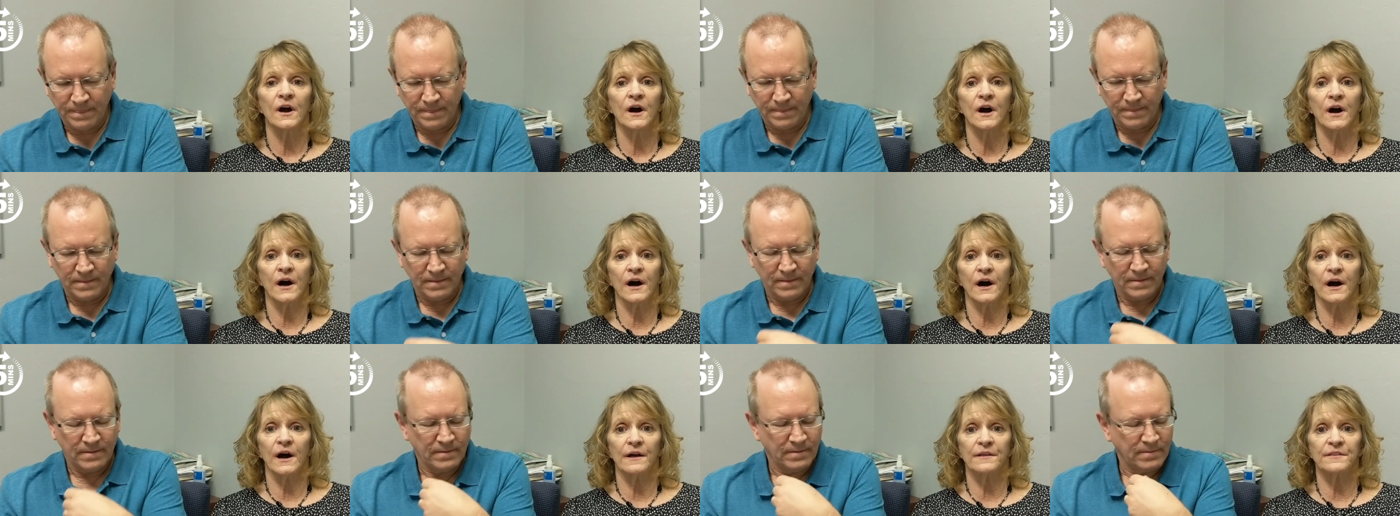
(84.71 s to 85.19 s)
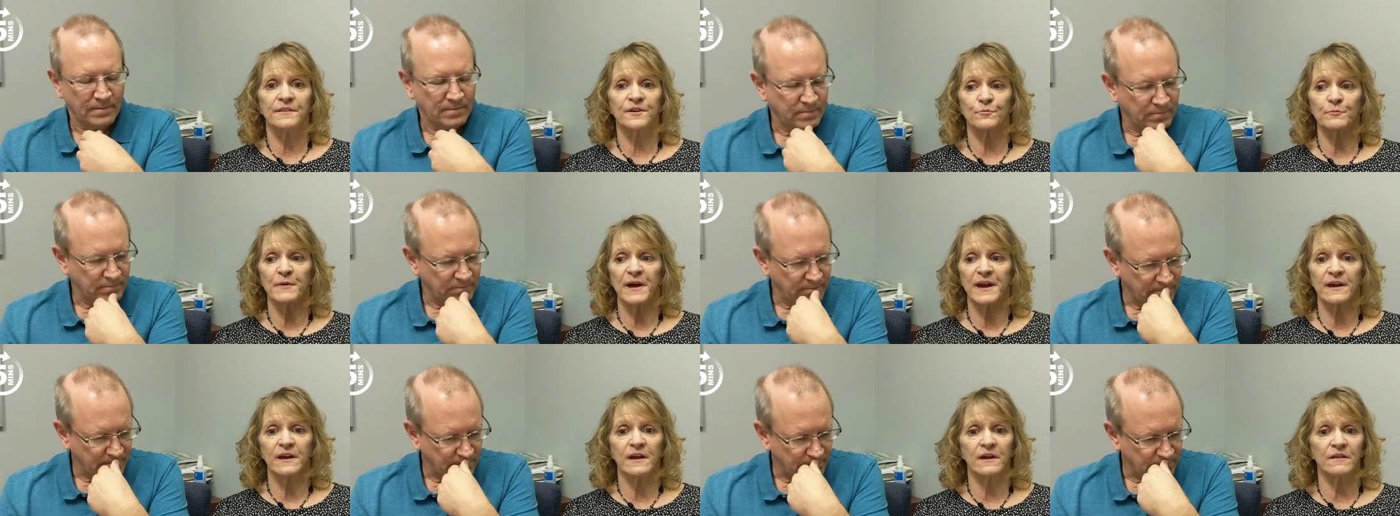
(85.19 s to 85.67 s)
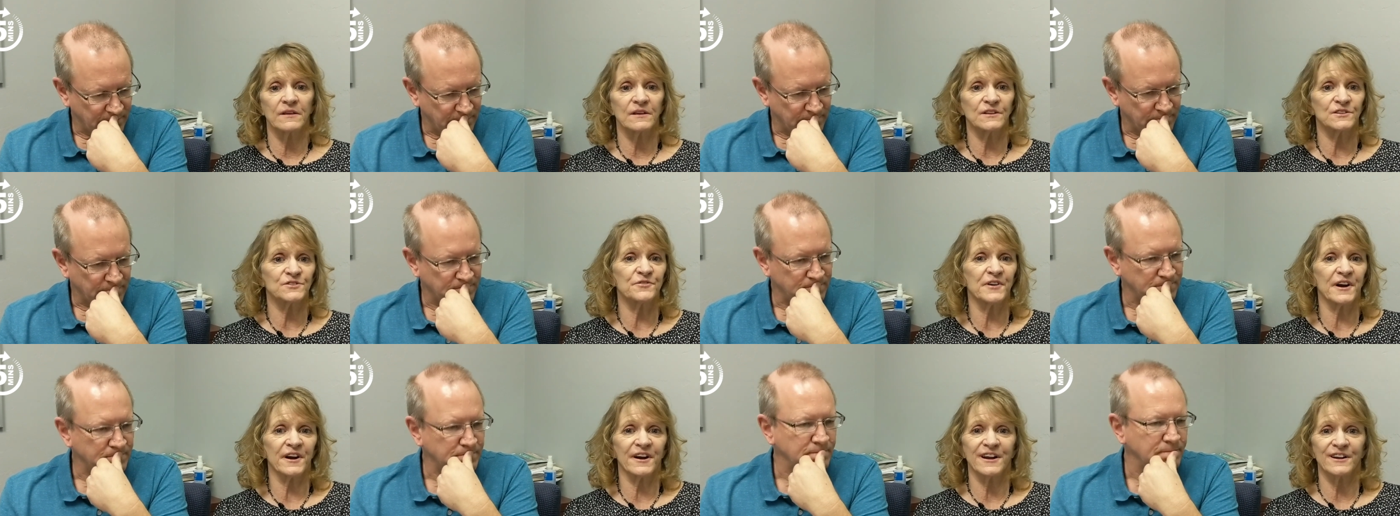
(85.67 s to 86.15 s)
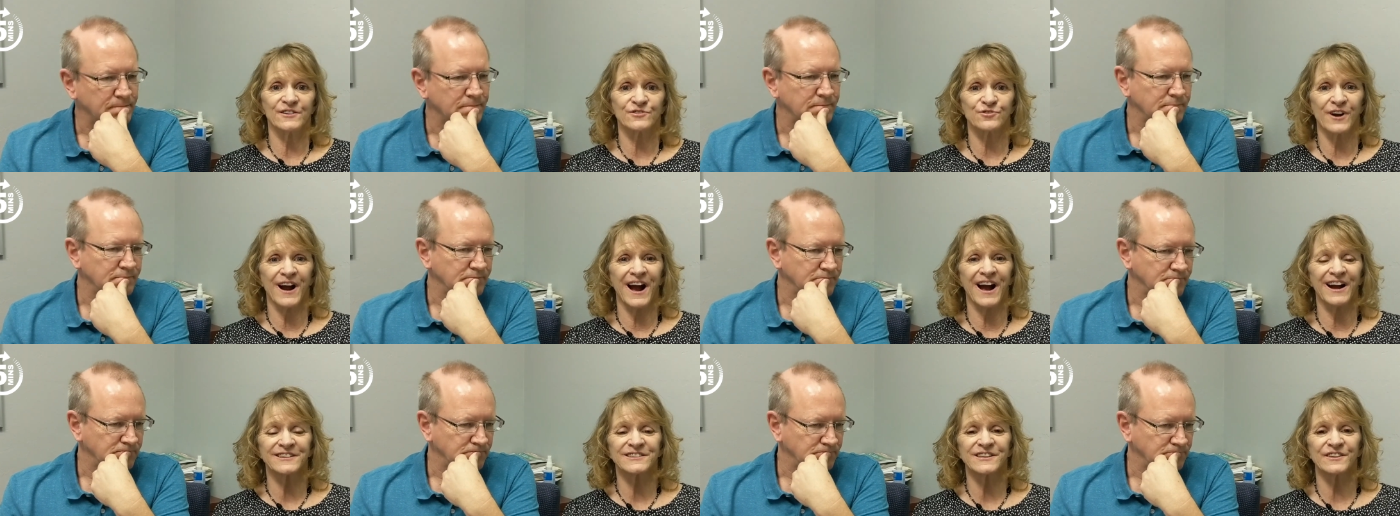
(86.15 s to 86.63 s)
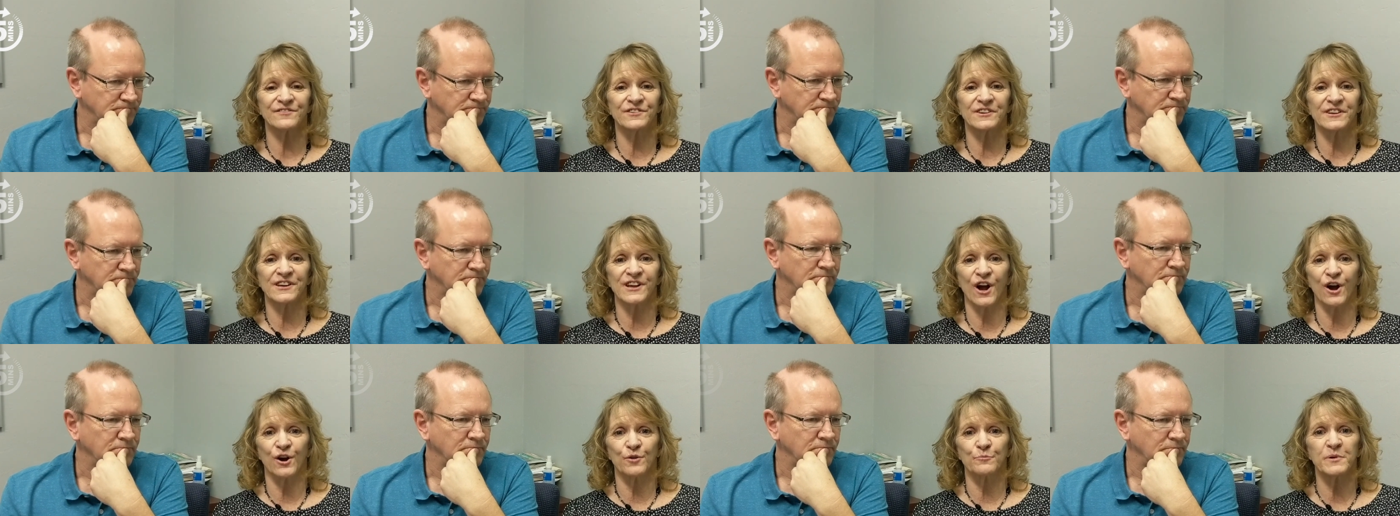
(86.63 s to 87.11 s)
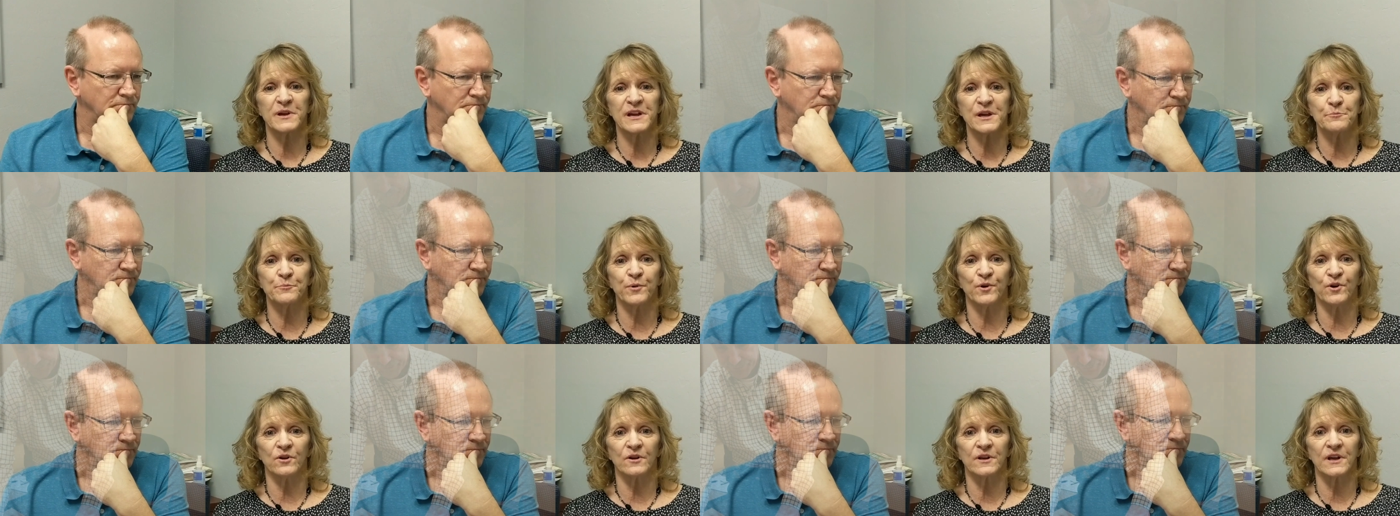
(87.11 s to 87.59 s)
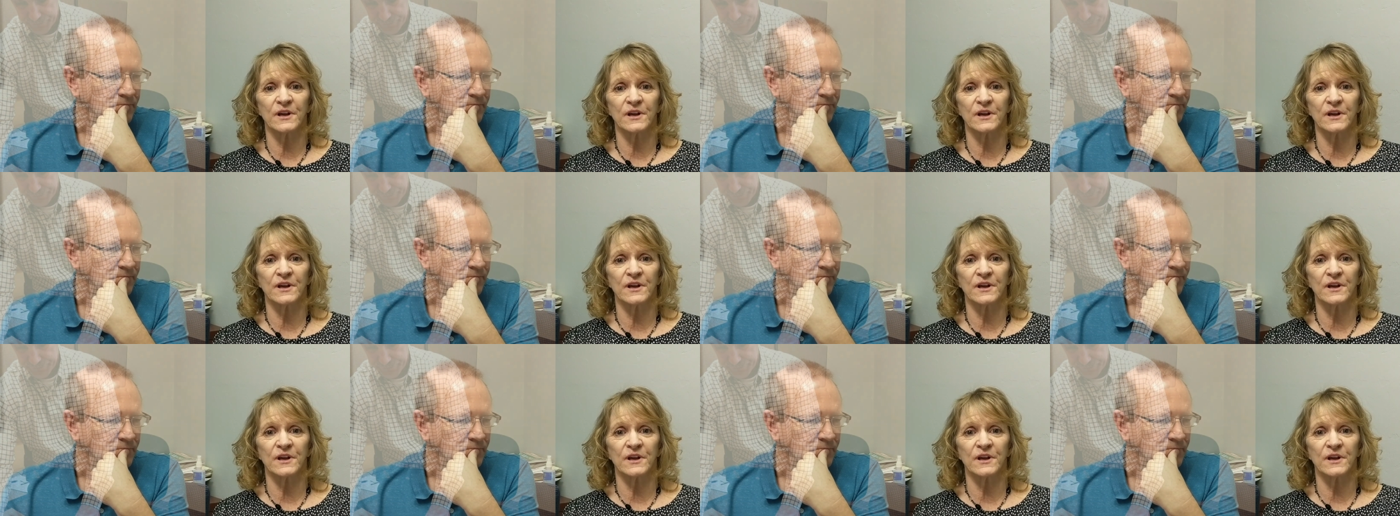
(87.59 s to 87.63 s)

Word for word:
Speaker 1: Uh, they're making these very attractive to young people,